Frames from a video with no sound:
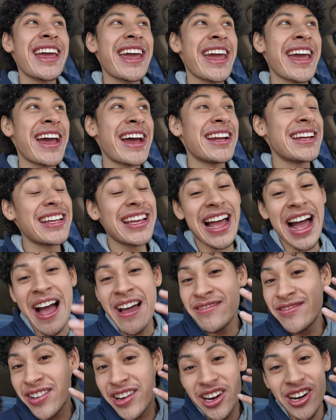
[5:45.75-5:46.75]
And
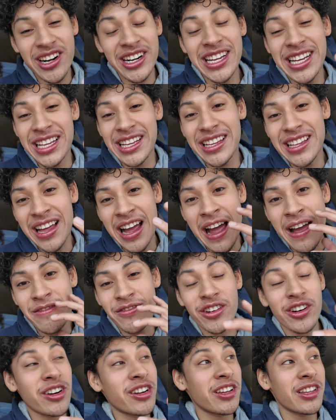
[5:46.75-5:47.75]
I've
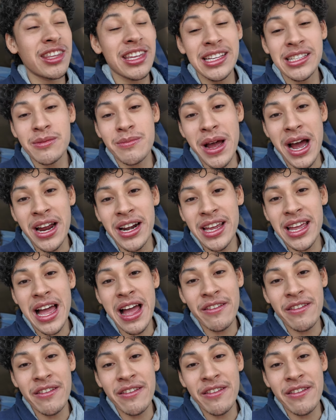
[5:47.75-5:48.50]
heard good things about it.